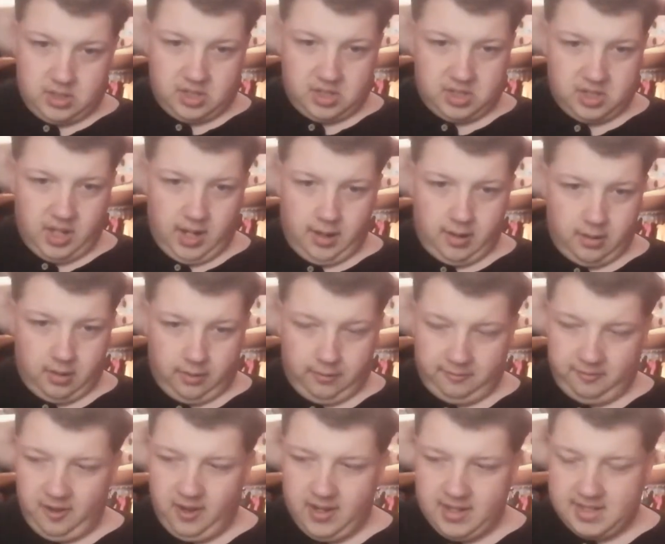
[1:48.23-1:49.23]
So,
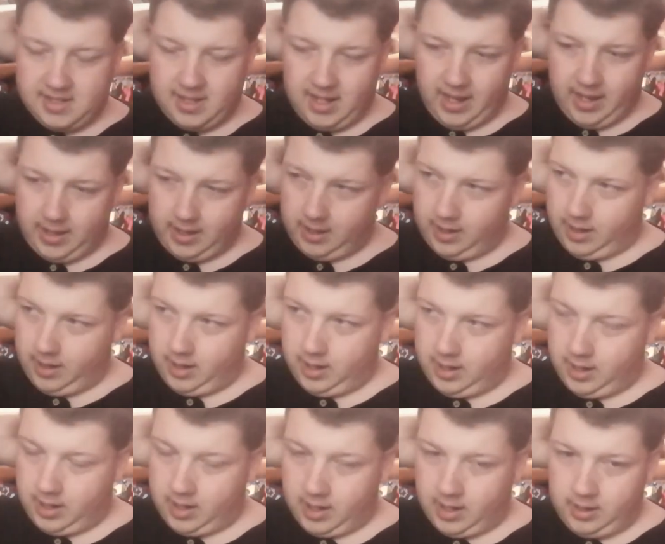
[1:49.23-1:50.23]
firstly,
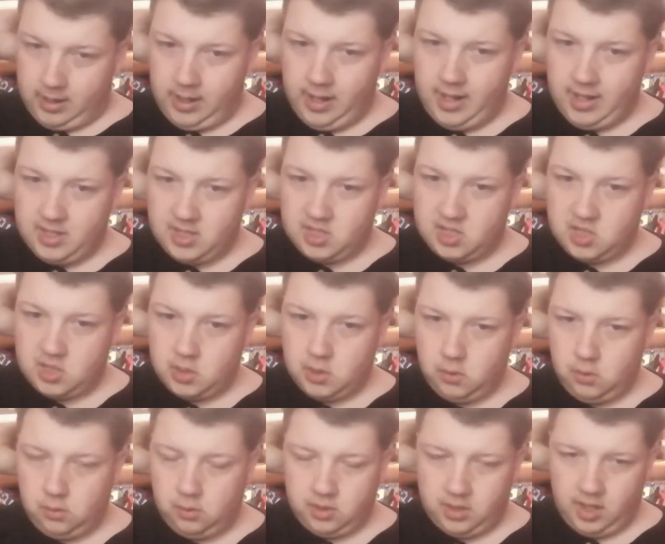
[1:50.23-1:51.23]
let's
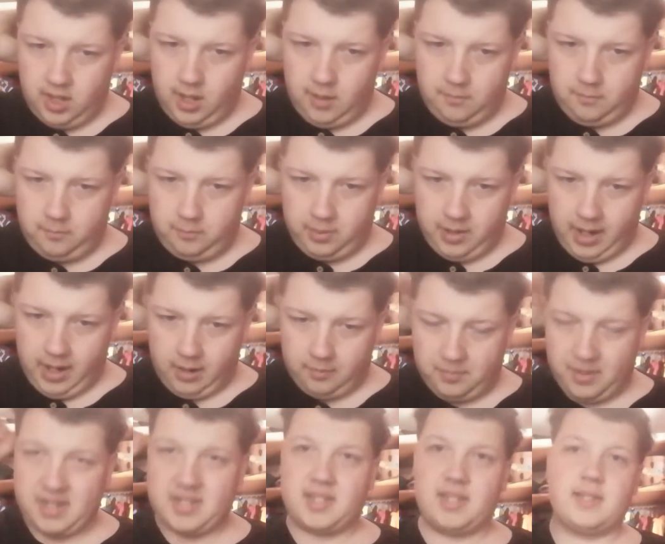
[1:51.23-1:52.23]
talk
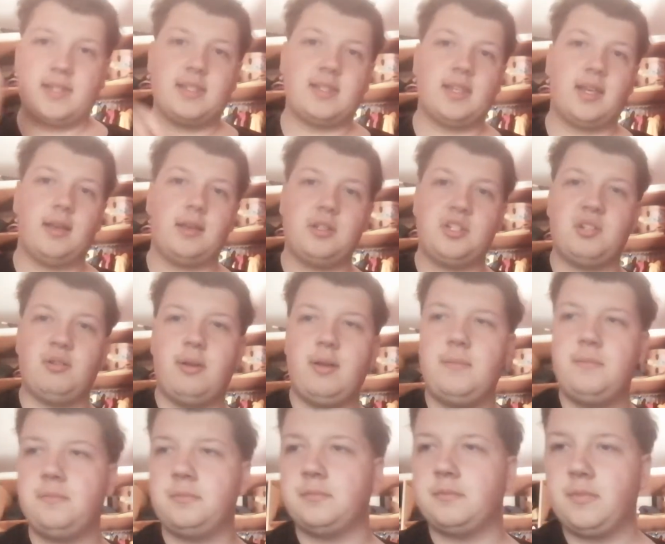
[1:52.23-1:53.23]
about buses, shall
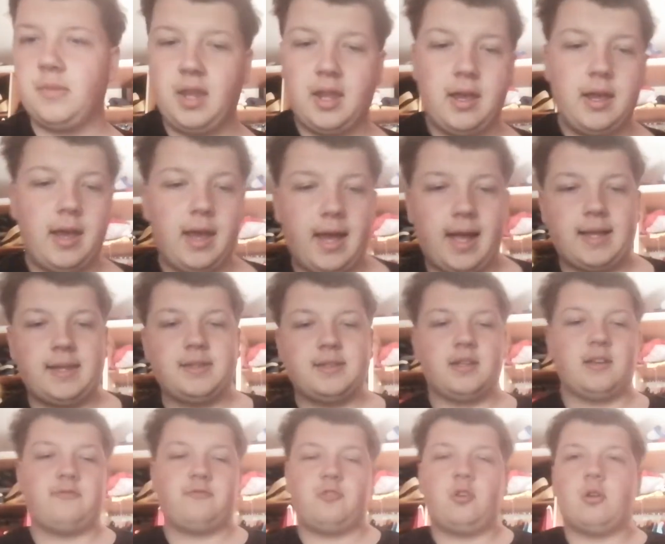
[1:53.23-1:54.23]
we? And
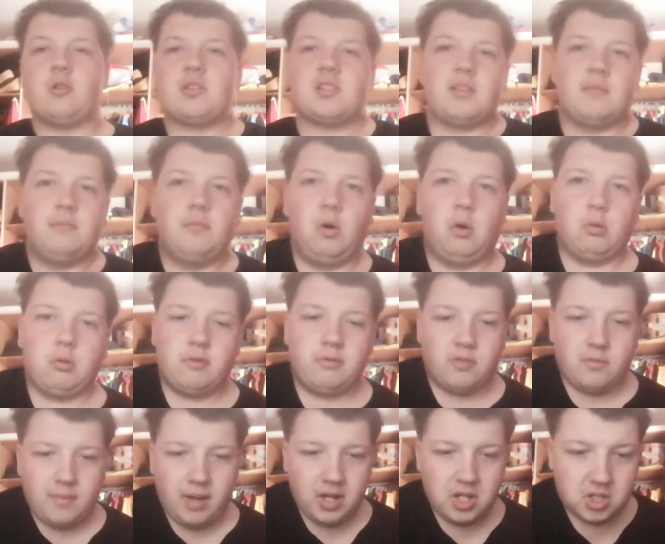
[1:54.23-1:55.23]
I've got some more
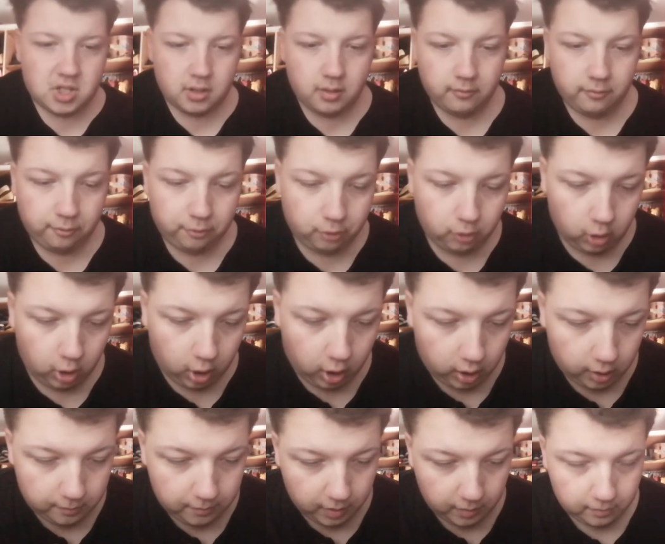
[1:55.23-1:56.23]
information
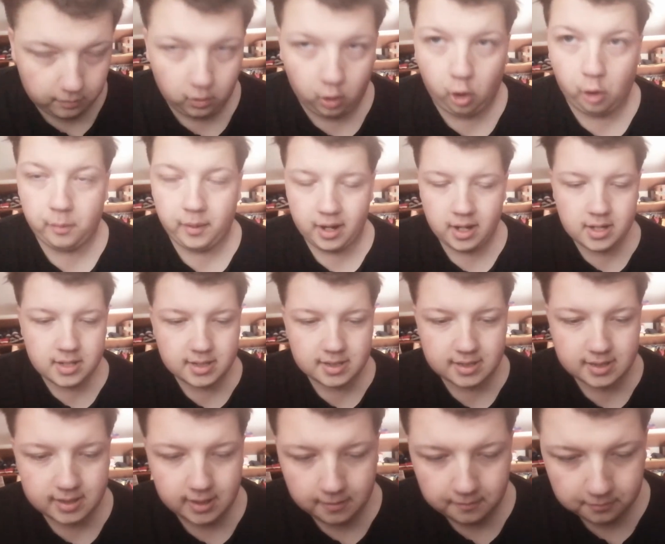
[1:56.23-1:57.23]
from
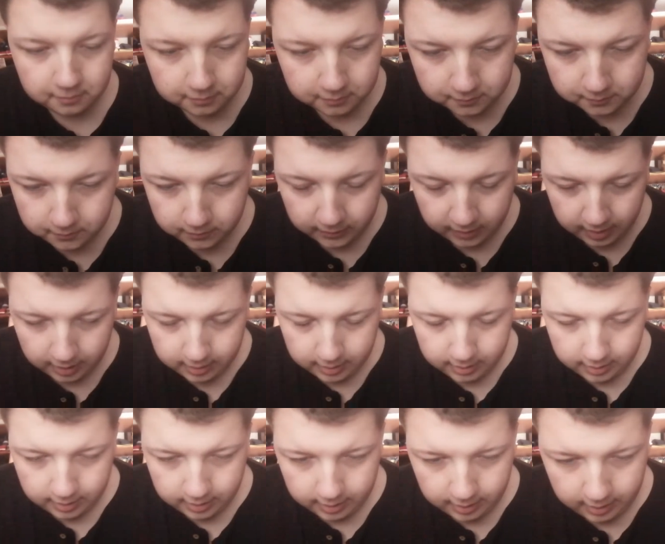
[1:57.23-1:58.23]
Morebus.
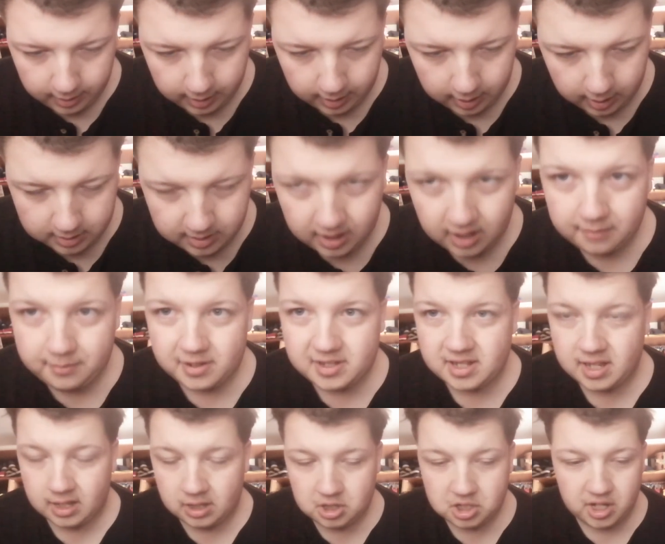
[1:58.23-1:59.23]
Yellow
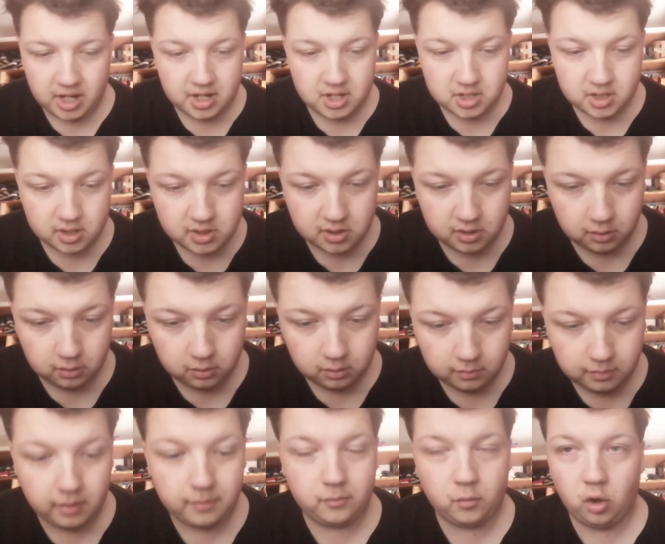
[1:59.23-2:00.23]
Bus hasn't changed at
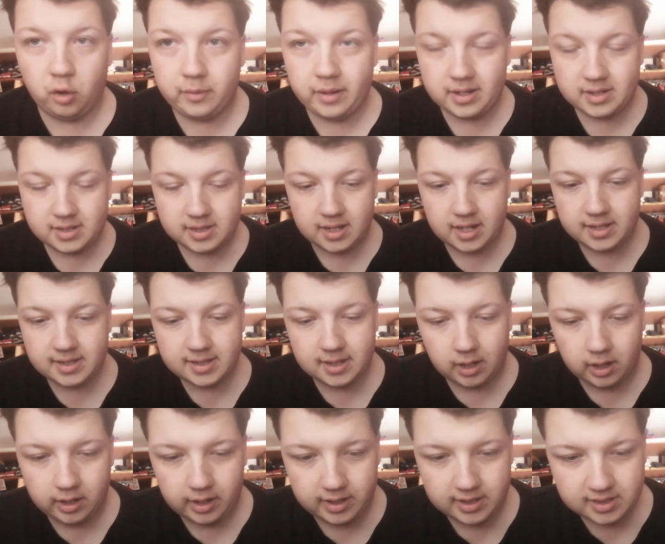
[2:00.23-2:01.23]
all, but Morebus has
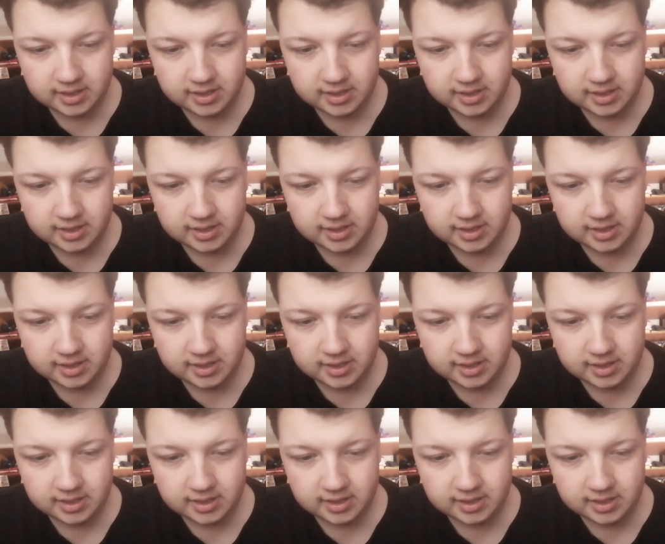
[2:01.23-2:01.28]
slightly.